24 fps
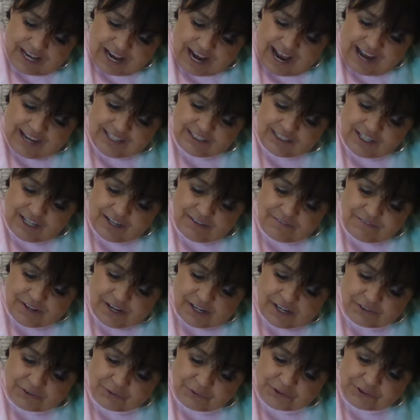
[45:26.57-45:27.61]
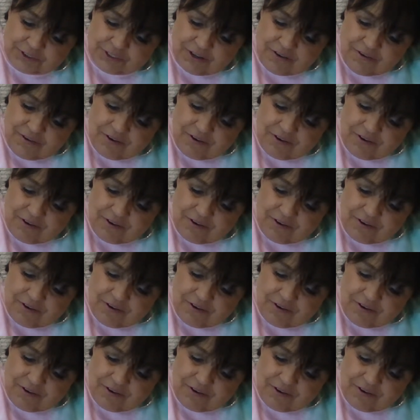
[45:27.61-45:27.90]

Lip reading: I love those.